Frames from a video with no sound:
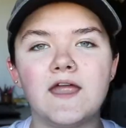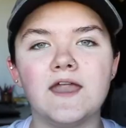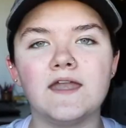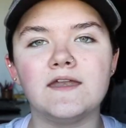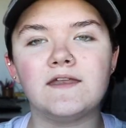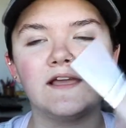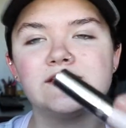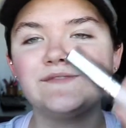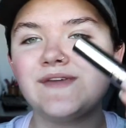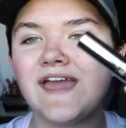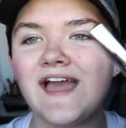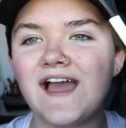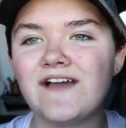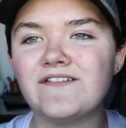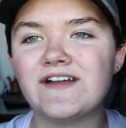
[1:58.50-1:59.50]
And next we
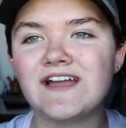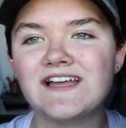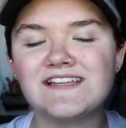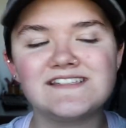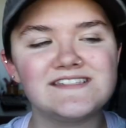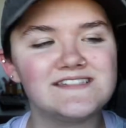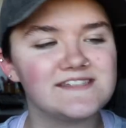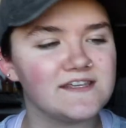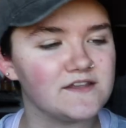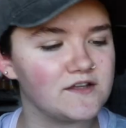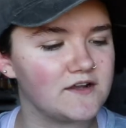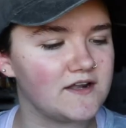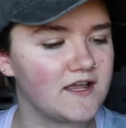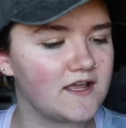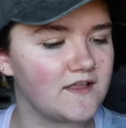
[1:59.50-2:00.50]
have
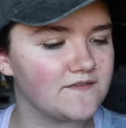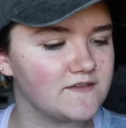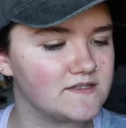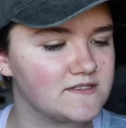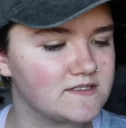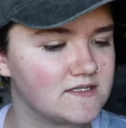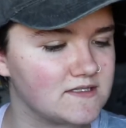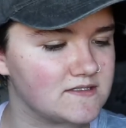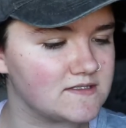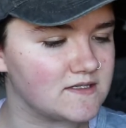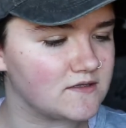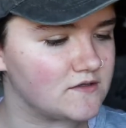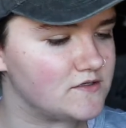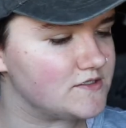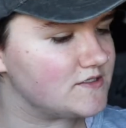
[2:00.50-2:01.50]
concealer, and I got this
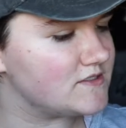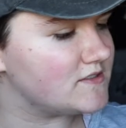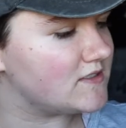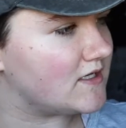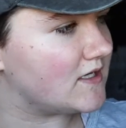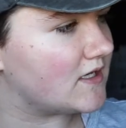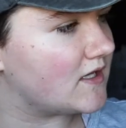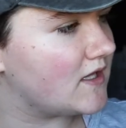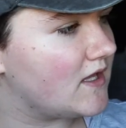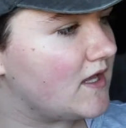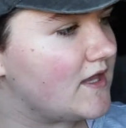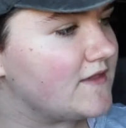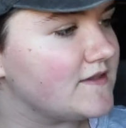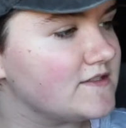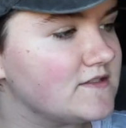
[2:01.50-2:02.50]
concealer stick.
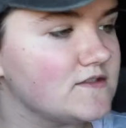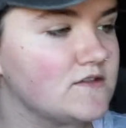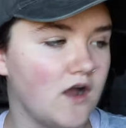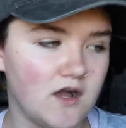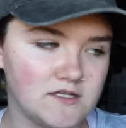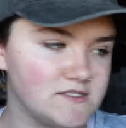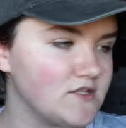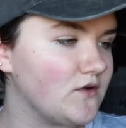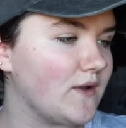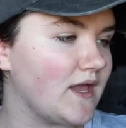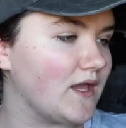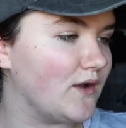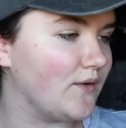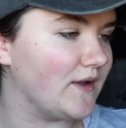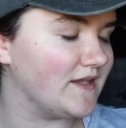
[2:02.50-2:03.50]
This also
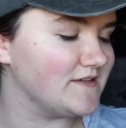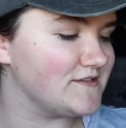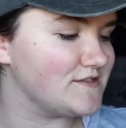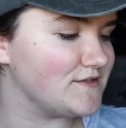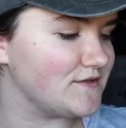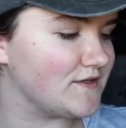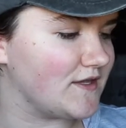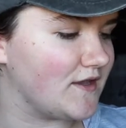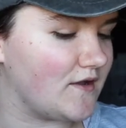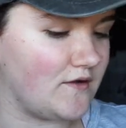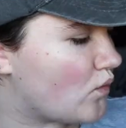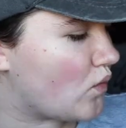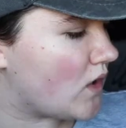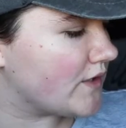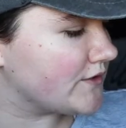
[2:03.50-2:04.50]
AOA Studio
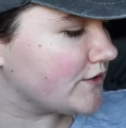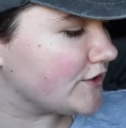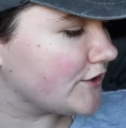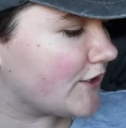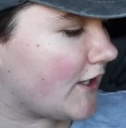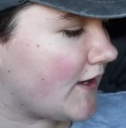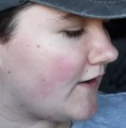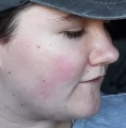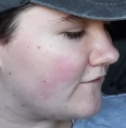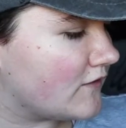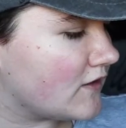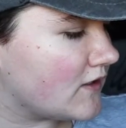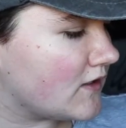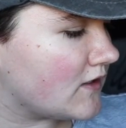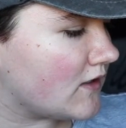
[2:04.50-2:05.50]
Wonder
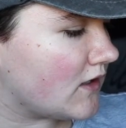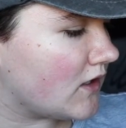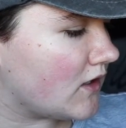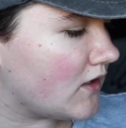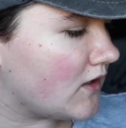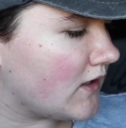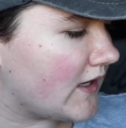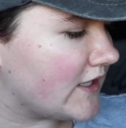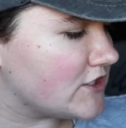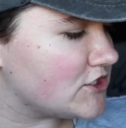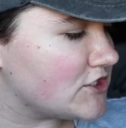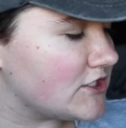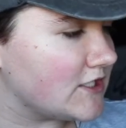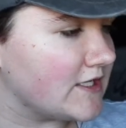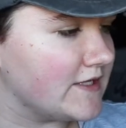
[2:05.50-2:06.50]
Cover
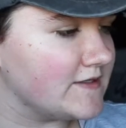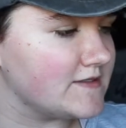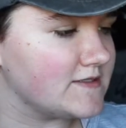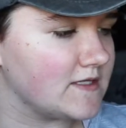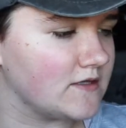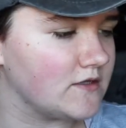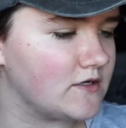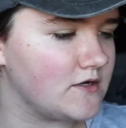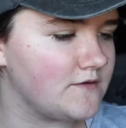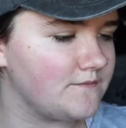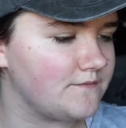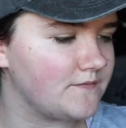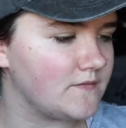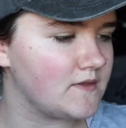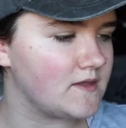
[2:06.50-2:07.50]
HT Concealer.
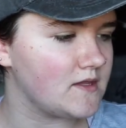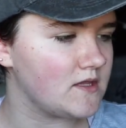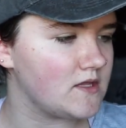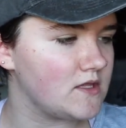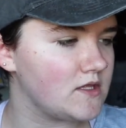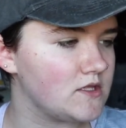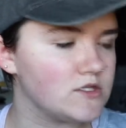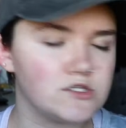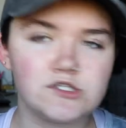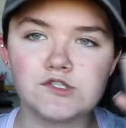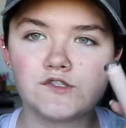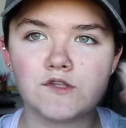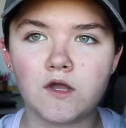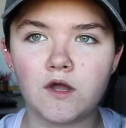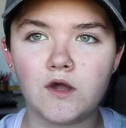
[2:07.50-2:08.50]

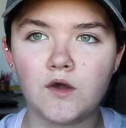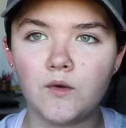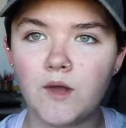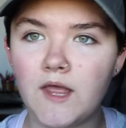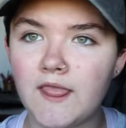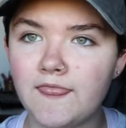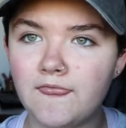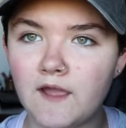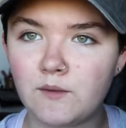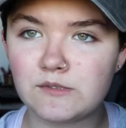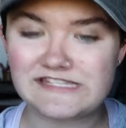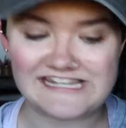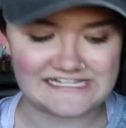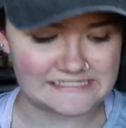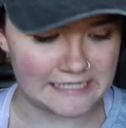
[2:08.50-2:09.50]
So that
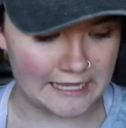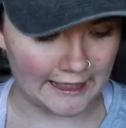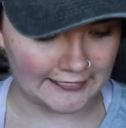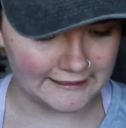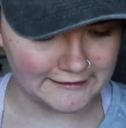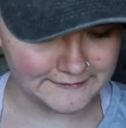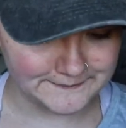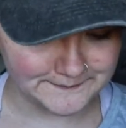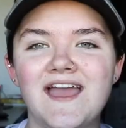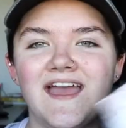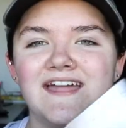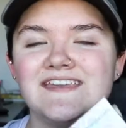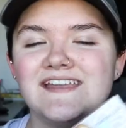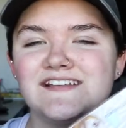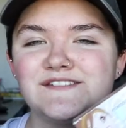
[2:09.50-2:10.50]
was $1.
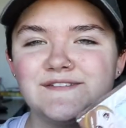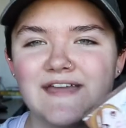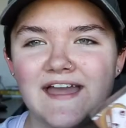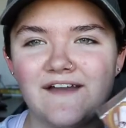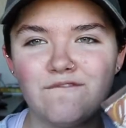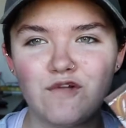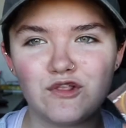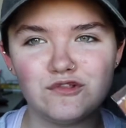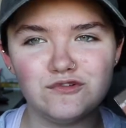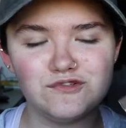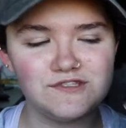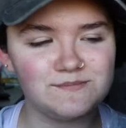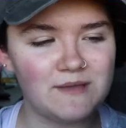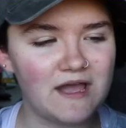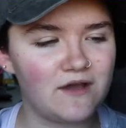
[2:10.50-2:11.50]
And next we have
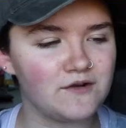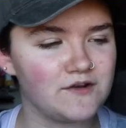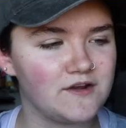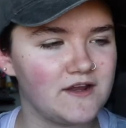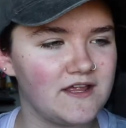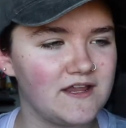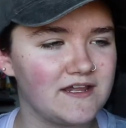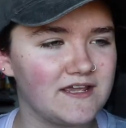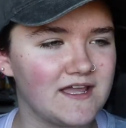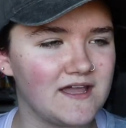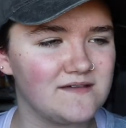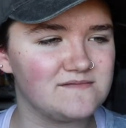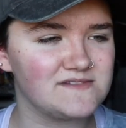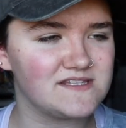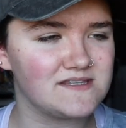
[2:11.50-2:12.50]
loose powder, and it
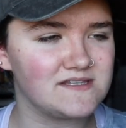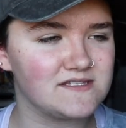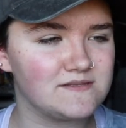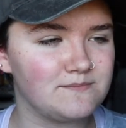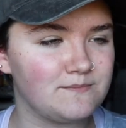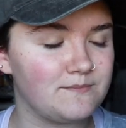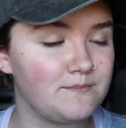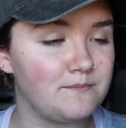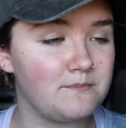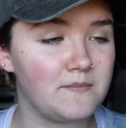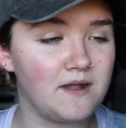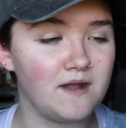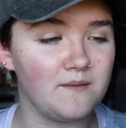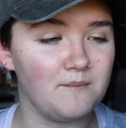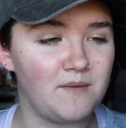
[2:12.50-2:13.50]
comes in this
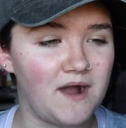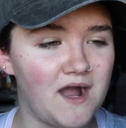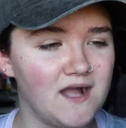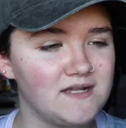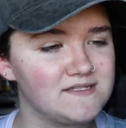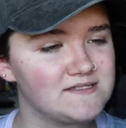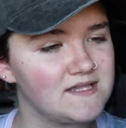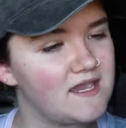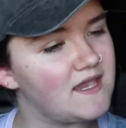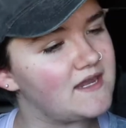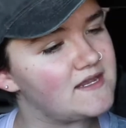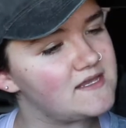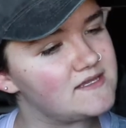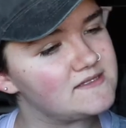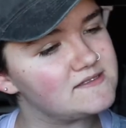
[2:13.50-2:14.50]
box, and
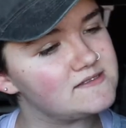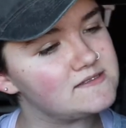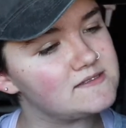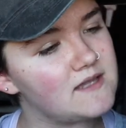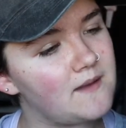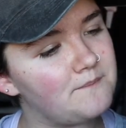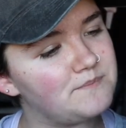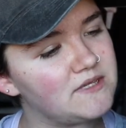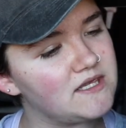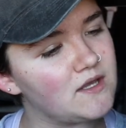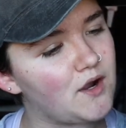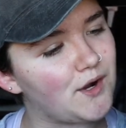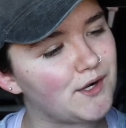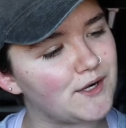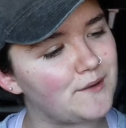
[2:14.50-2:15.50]
it's
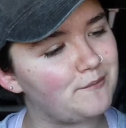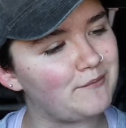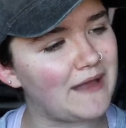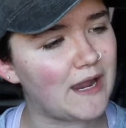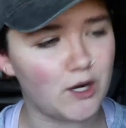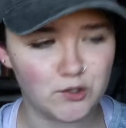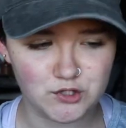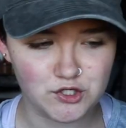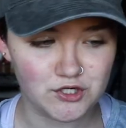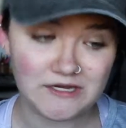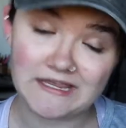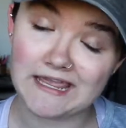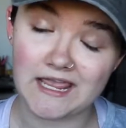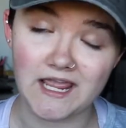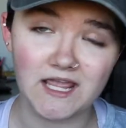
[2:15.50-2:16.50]
BR Powder
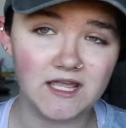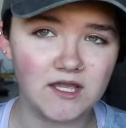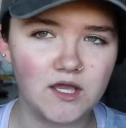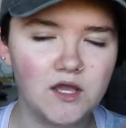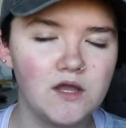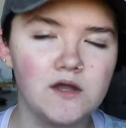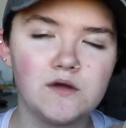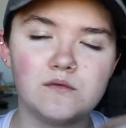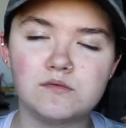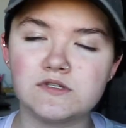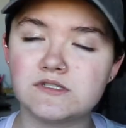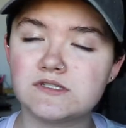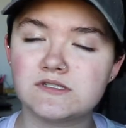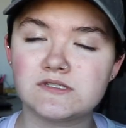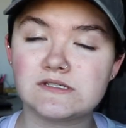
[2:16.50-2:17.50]
Cake,
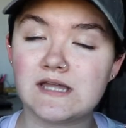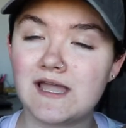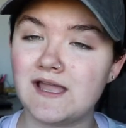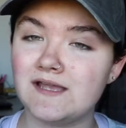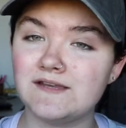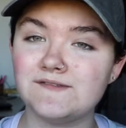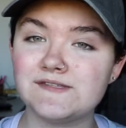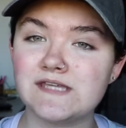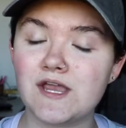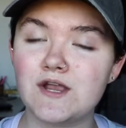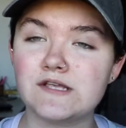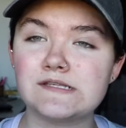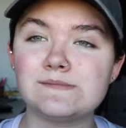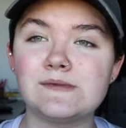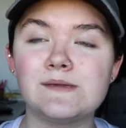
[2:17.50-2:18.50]
which kind of
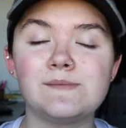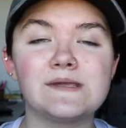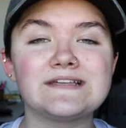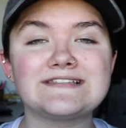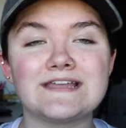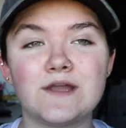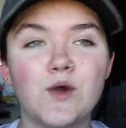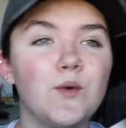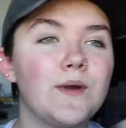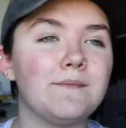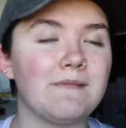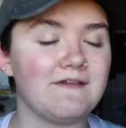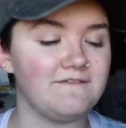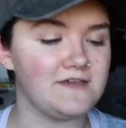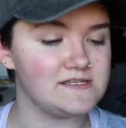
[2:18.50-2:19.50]
scares me because I don't want
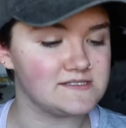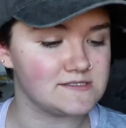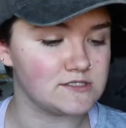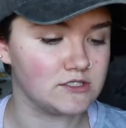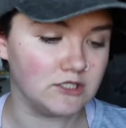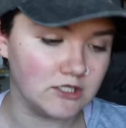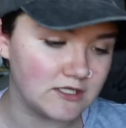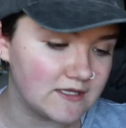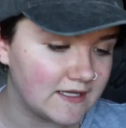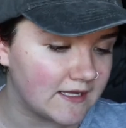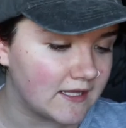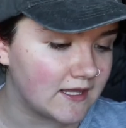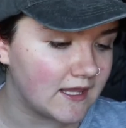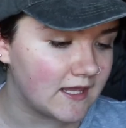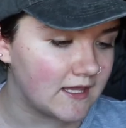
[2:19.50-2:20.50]
my face to look like
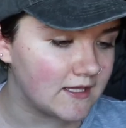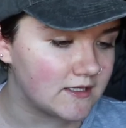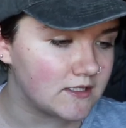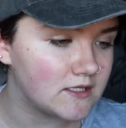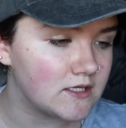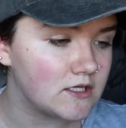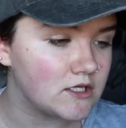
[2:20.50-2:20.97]
a cake.